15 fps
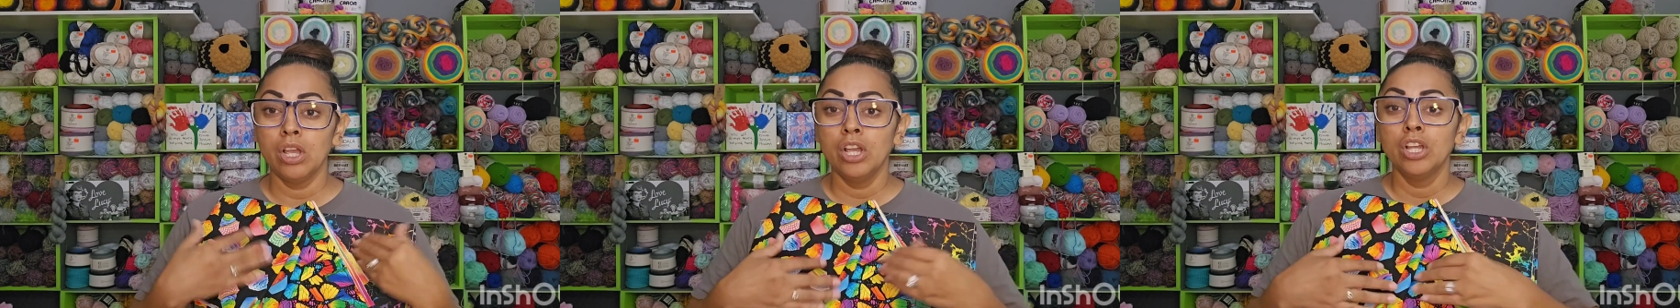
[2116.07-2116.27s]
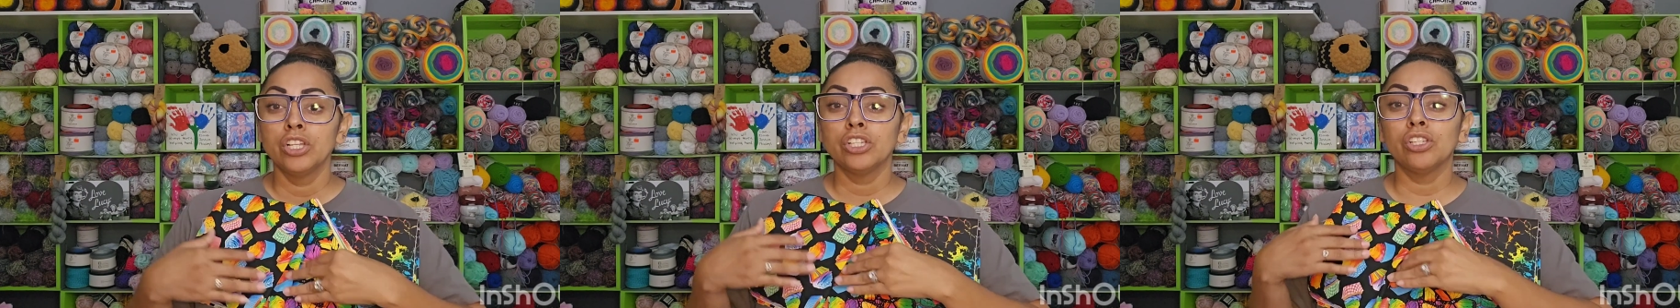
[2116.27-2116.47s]

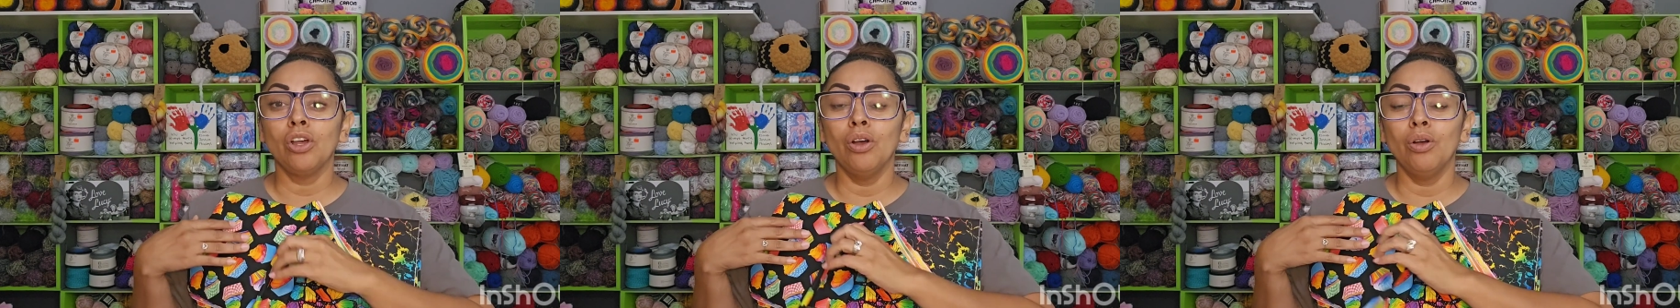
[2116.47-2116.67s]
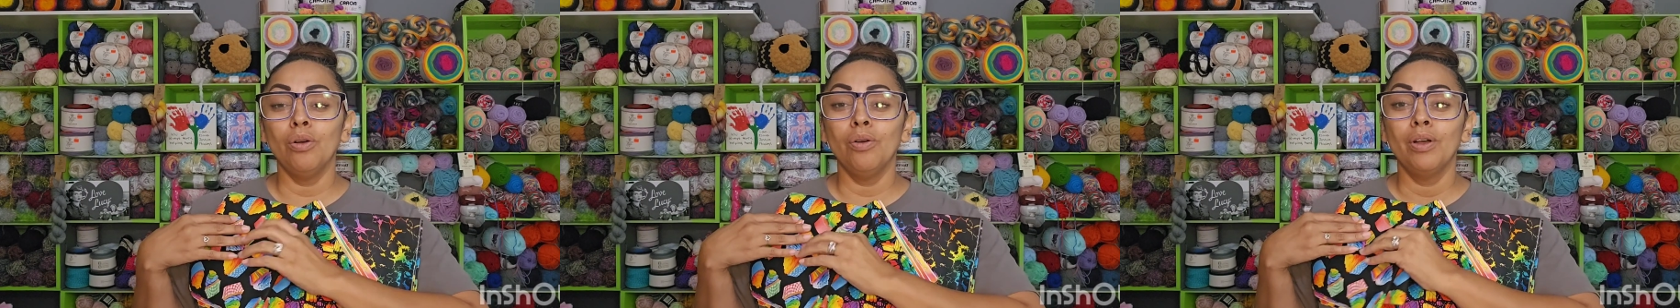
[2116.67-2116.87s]

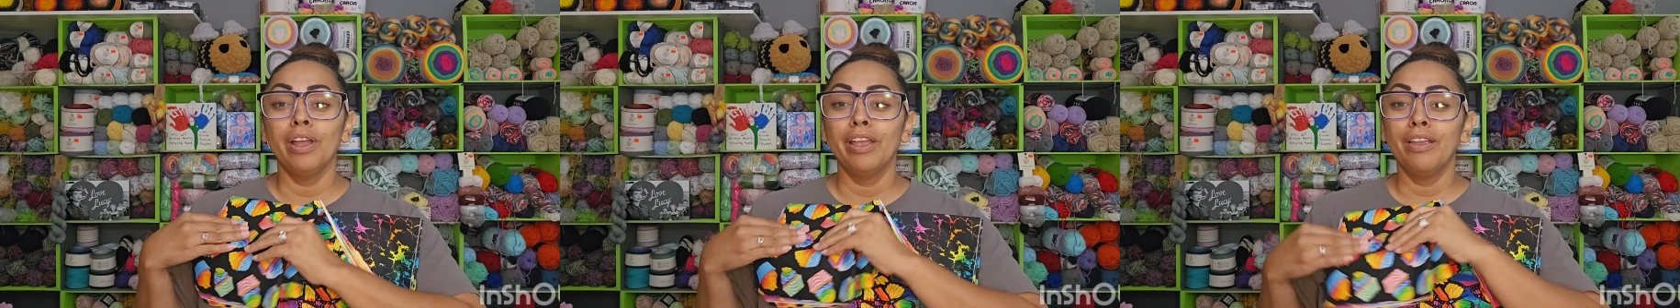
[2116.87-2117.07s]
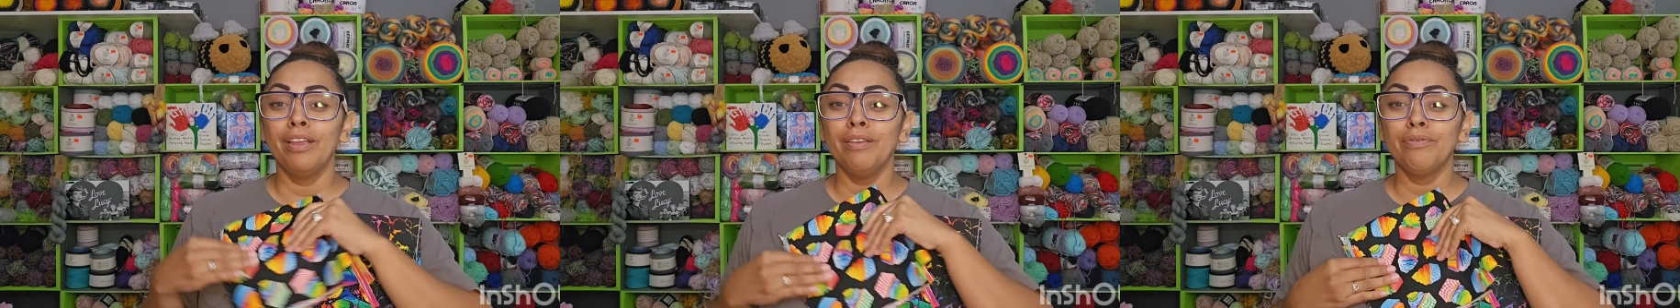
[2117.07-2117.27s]
So
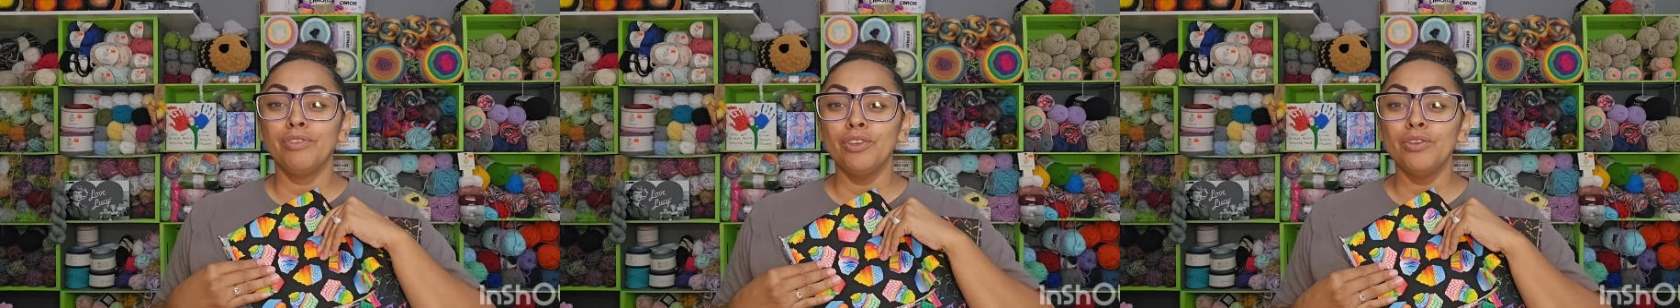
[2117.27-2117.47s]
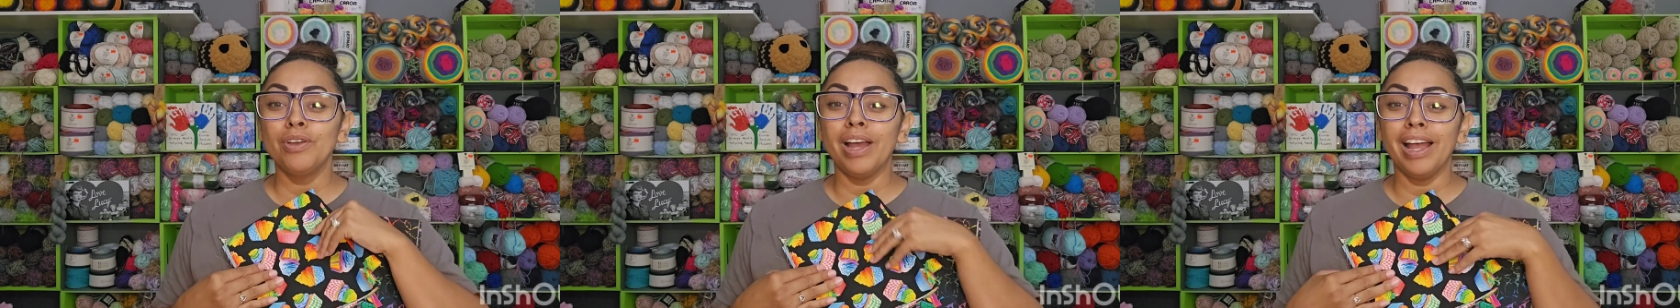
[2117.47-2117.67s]
if
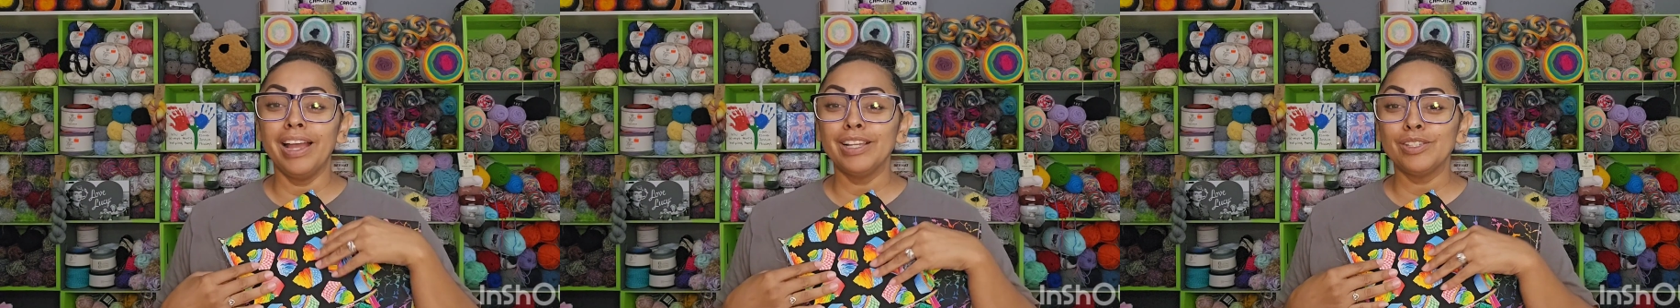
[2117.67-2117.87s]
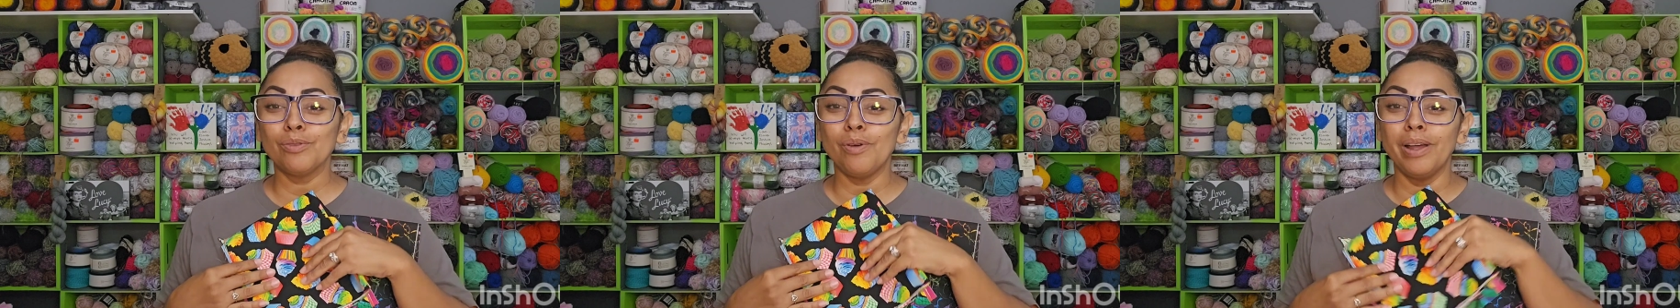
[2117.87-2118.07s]
you
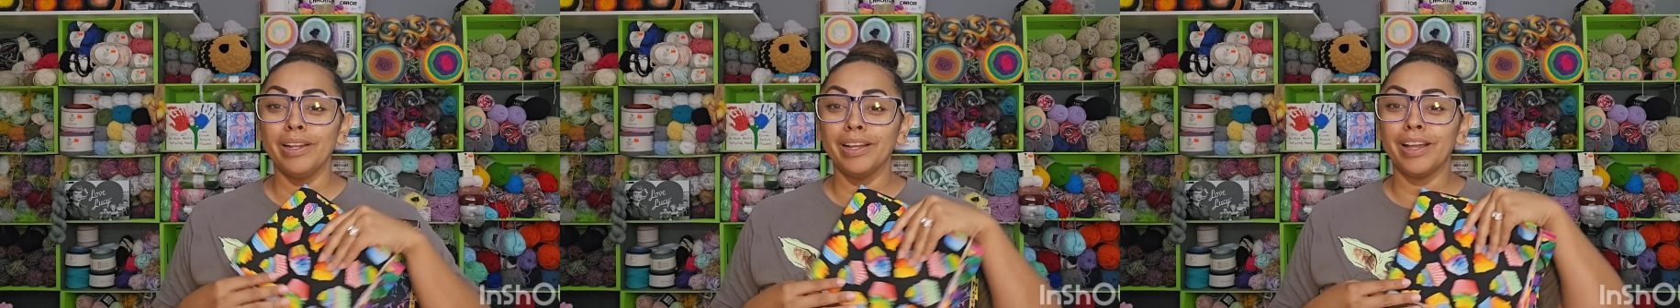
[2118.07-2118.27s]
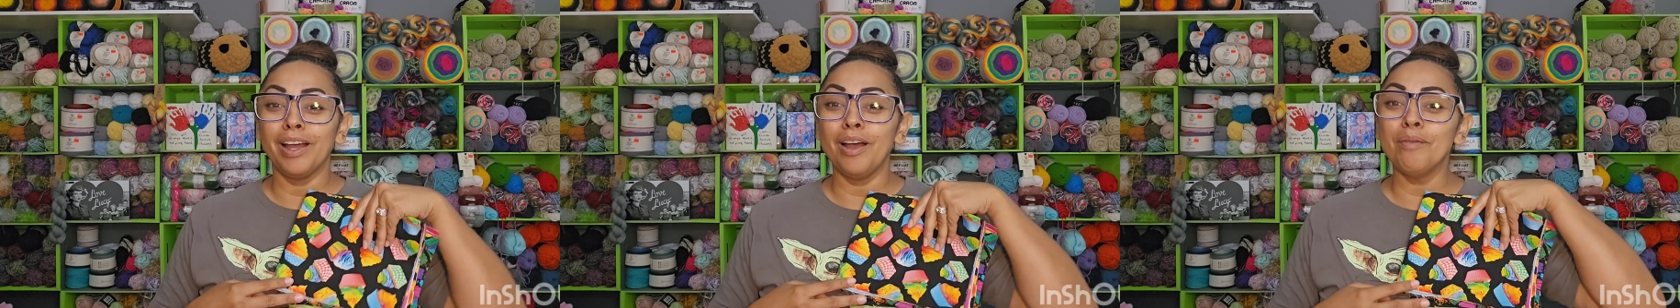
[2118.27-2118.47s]
guys want to
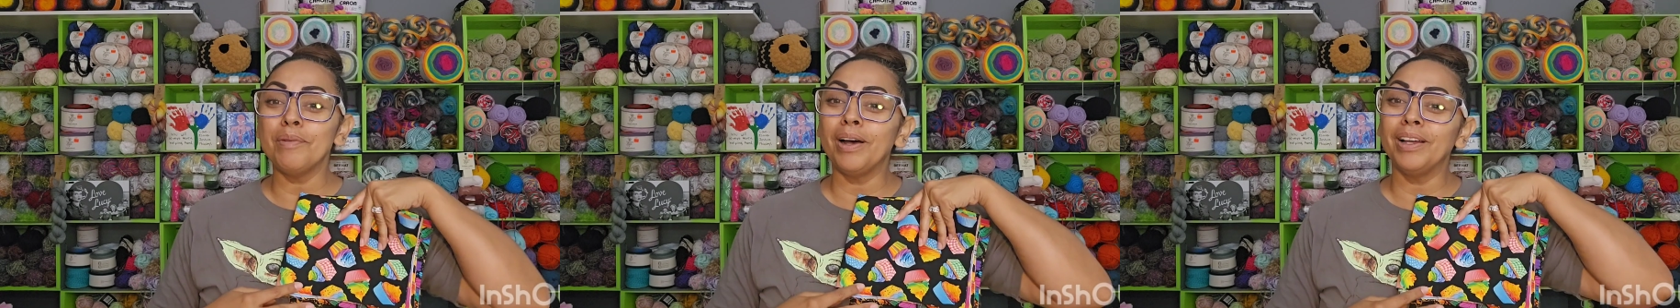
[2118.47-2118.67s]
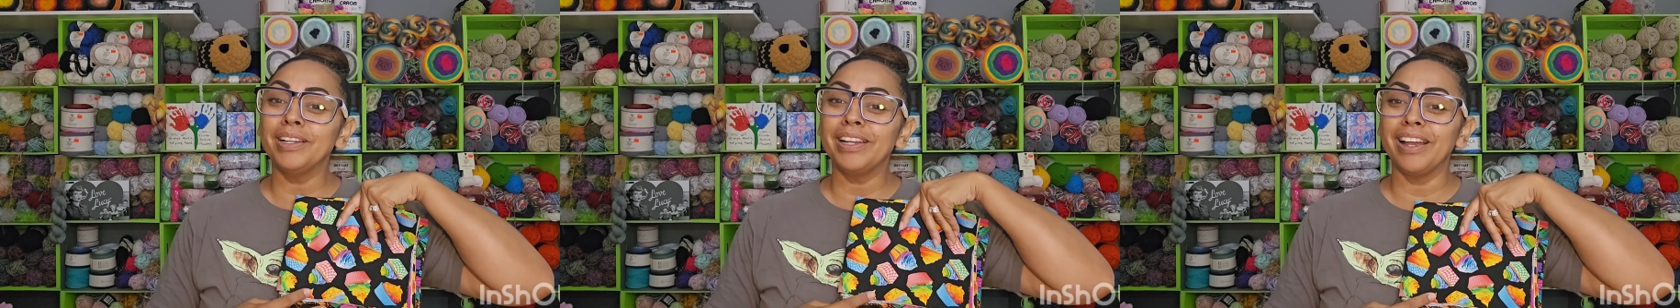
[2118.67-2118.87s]
come
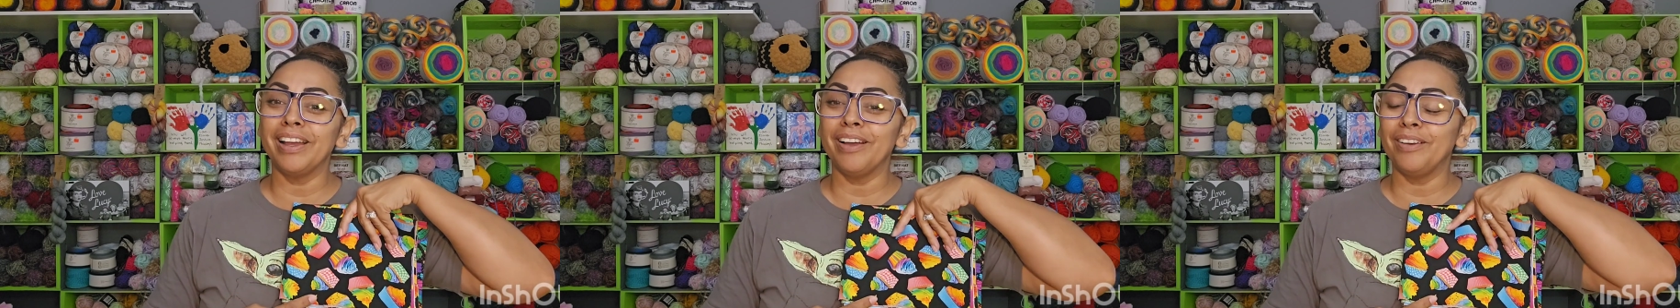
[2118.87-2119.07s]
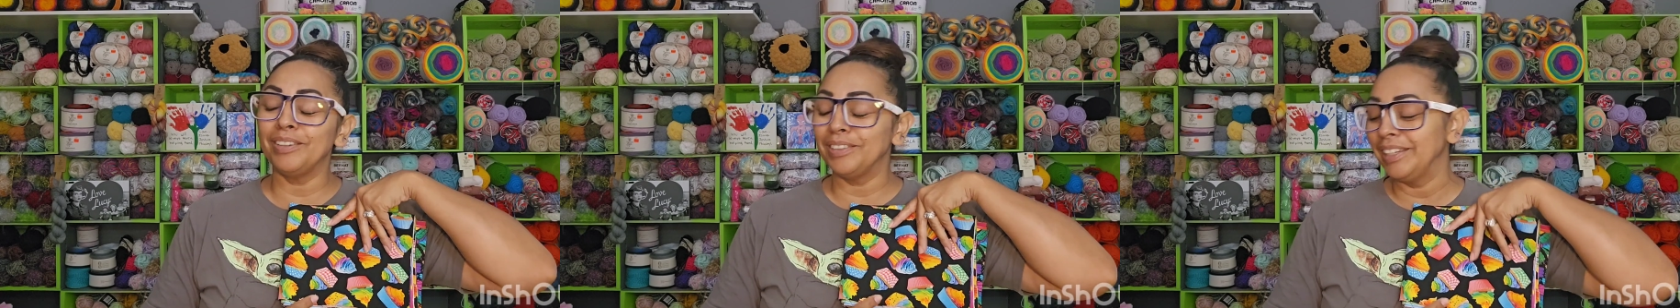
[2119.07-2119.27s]
on
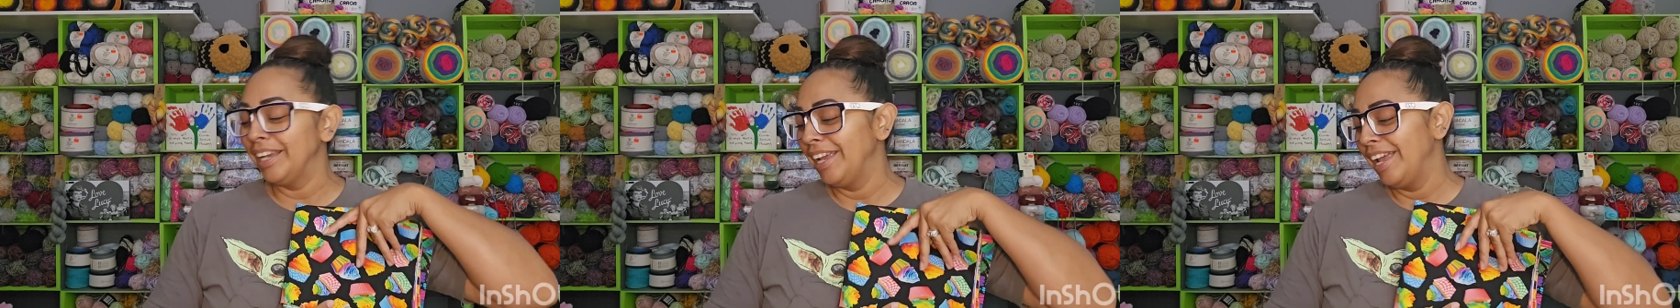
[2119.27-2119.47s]
down